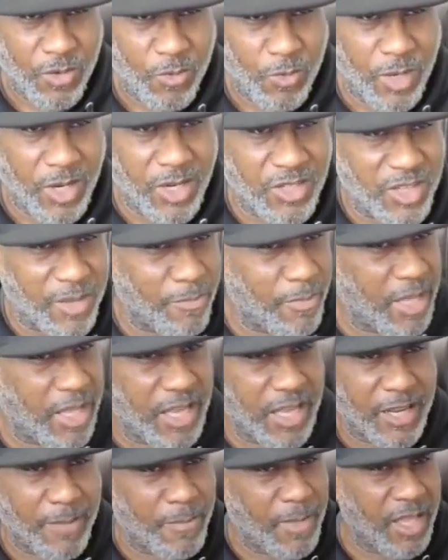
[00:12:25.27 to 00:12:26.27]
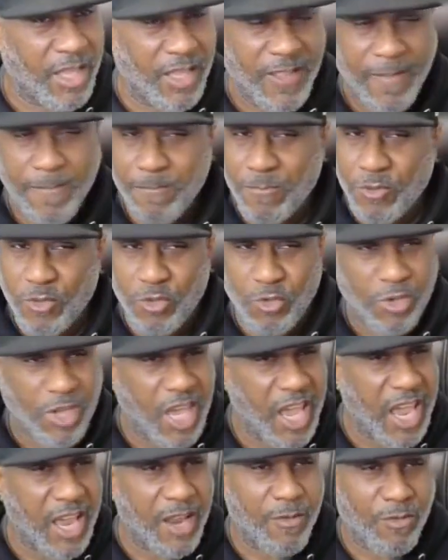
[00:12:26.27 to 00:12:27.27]
What does it mean? It means you
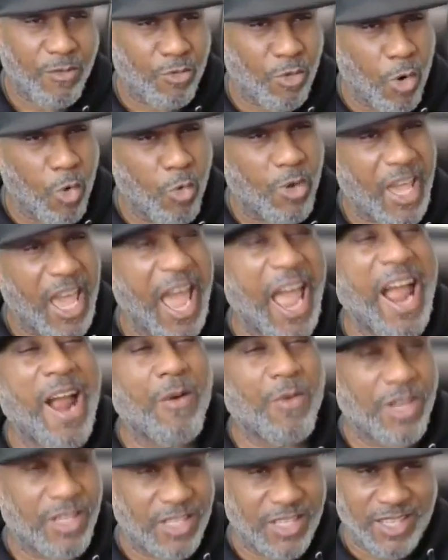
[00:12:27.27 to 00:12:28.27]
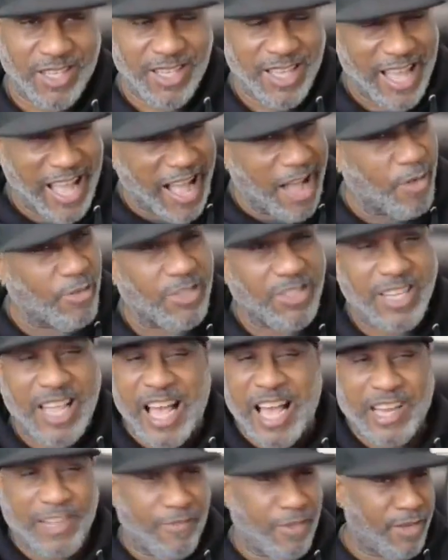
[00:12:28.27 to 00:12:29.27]
can't grow character
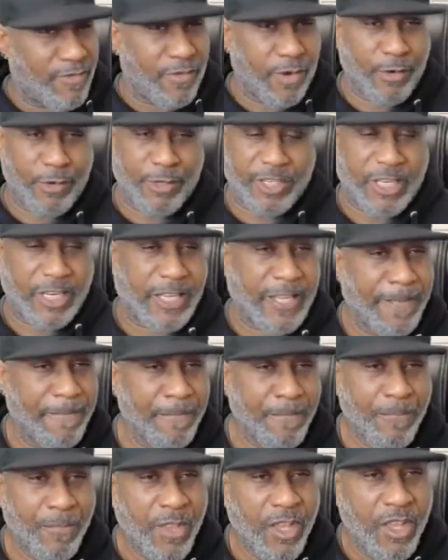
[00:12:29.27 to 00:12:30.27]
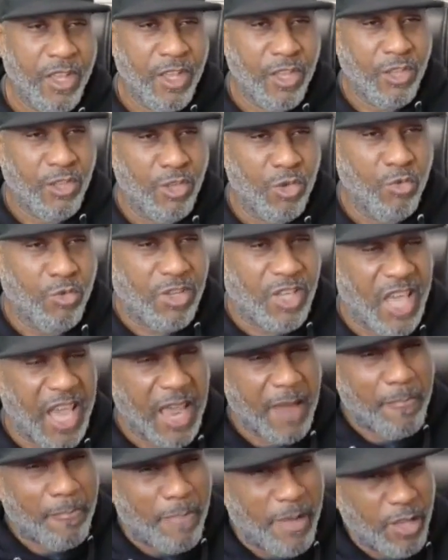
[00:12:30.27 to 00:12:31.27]
outside of adversity. You
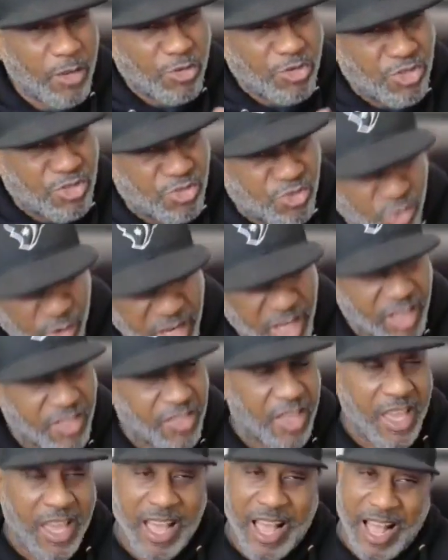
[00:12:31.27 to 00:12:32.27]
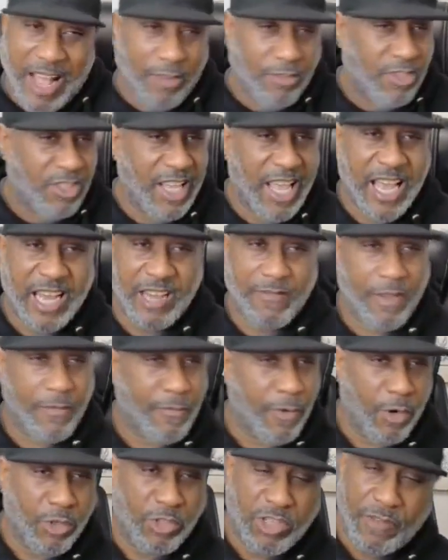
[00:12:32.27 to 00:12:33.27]
can't build strength outside of
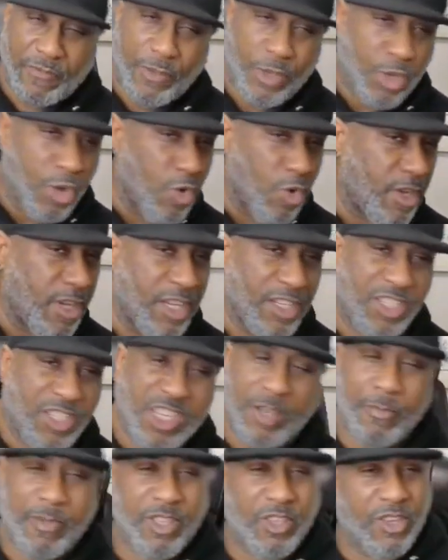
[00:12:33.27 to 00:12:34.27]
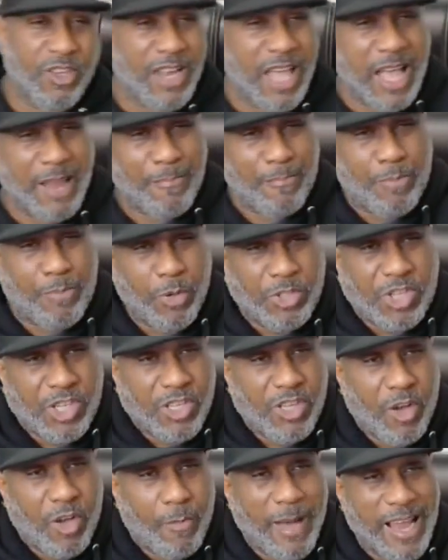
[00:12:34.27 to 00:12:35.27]
adversity. If you go in the gym and you're not
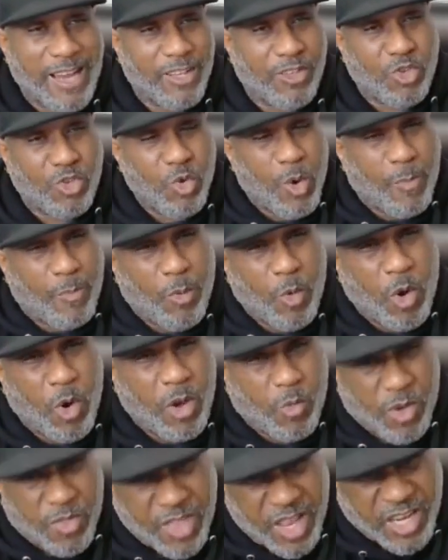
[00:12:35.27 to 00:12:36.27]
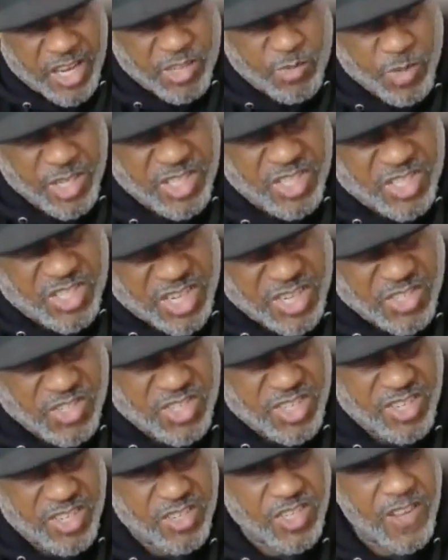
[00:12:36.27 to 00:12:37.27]
pushing your body to a point where there's
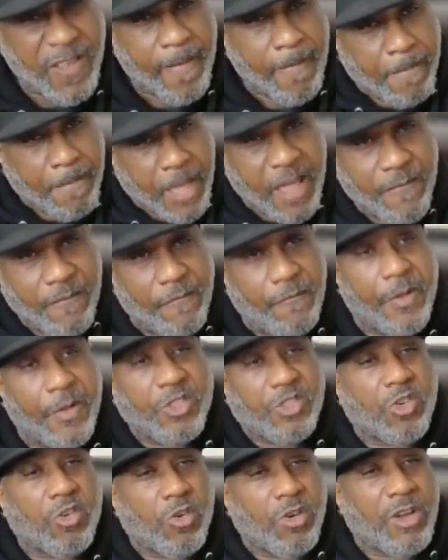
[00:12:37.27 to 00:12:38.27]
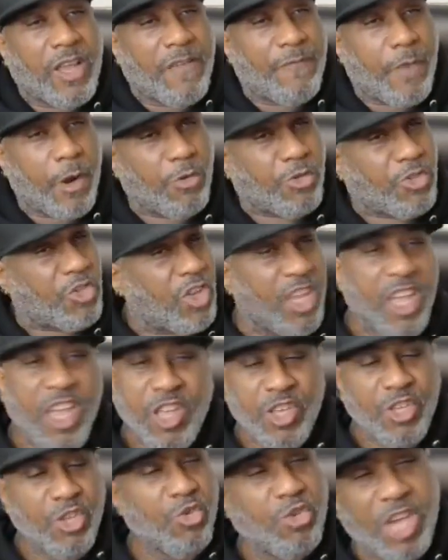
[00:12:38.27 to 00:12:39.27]
resistance and physical adversity,
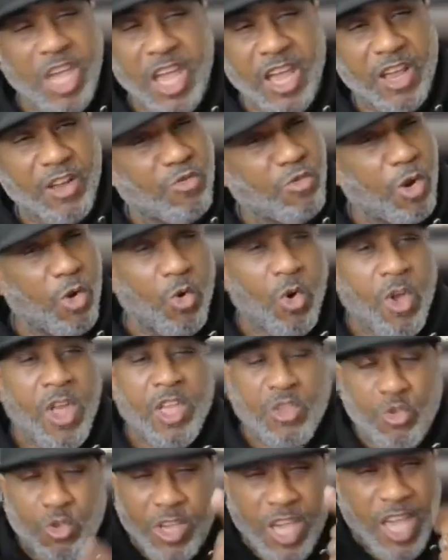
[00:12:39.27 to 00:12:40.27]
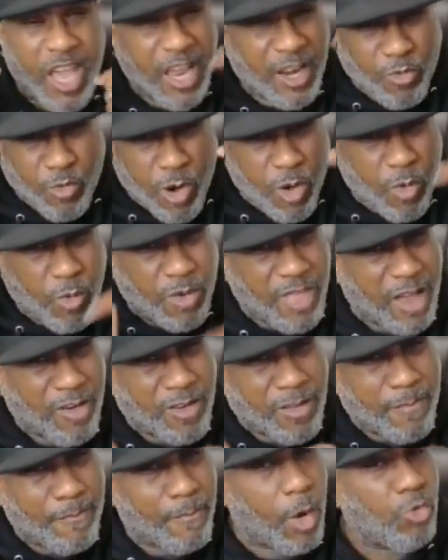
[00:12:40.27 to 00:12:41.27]
you can't grow. You can't grow
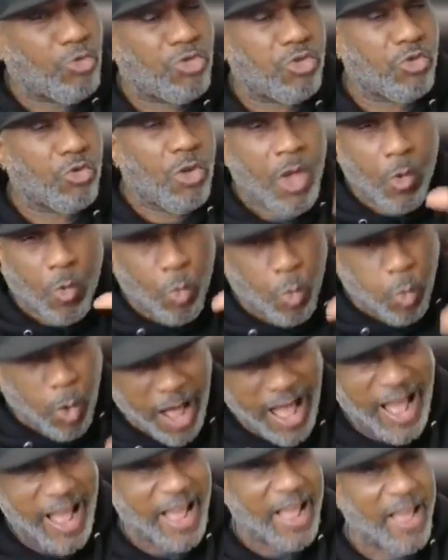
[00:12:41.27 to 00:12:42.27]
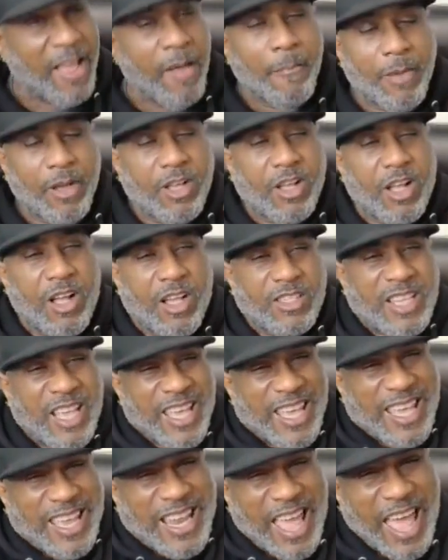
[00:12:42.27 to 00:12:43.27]
without emotional. Why? Because
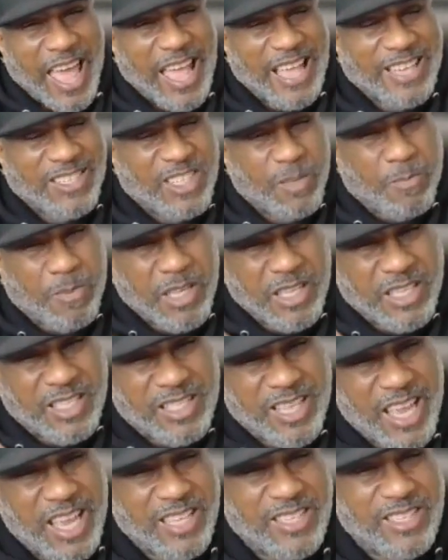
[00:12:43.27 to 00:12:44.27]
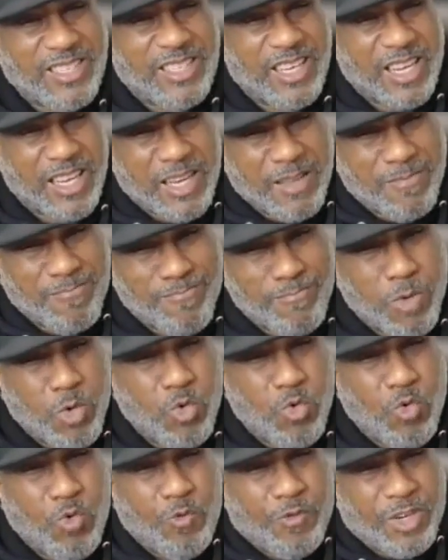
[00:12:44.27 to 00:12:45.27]
it has to be tested and
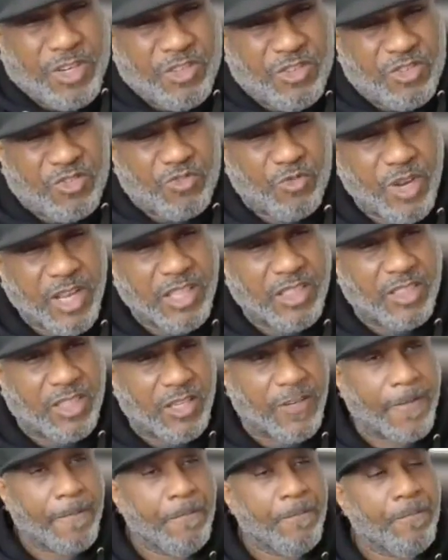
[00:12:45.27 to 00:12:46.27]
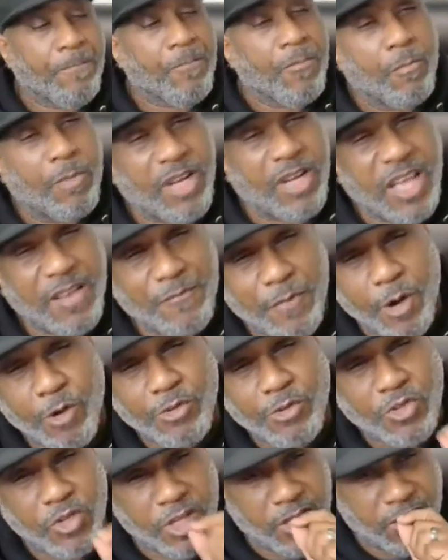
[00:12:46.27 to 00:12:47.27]
moved and strengthened. But
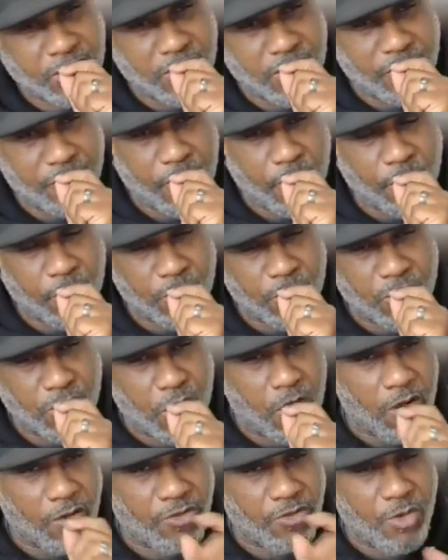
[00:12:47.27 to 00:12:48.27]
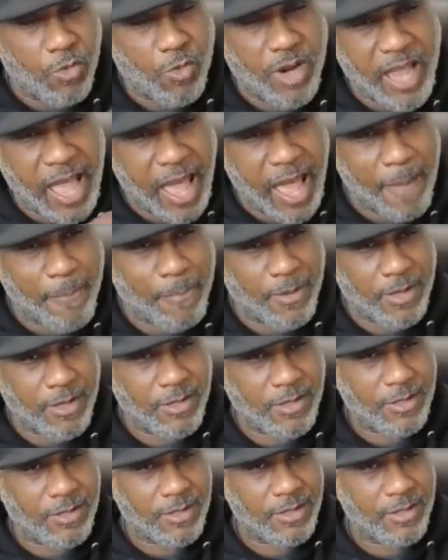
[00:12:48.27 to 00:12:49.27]
adversity is the fertile soil. So what
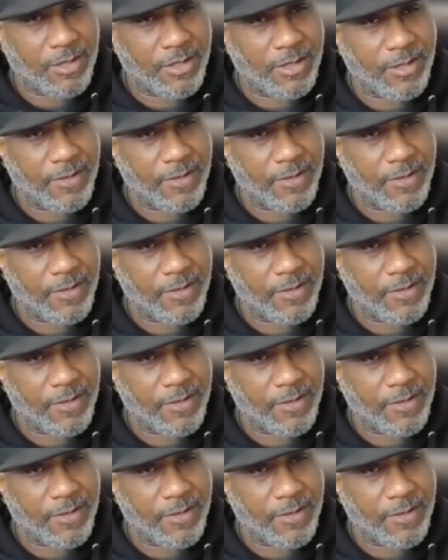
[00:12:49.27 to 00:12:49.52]
happens?